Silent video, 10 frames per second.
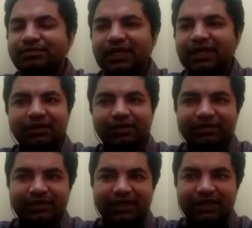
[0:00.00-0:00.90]
by
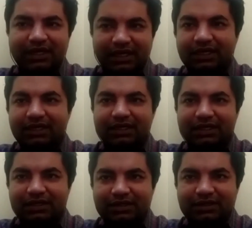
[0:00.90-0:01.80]
Government of Karnataka
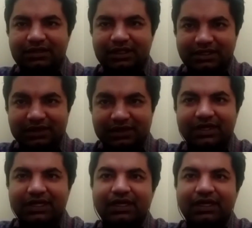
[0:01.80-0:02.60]
itself.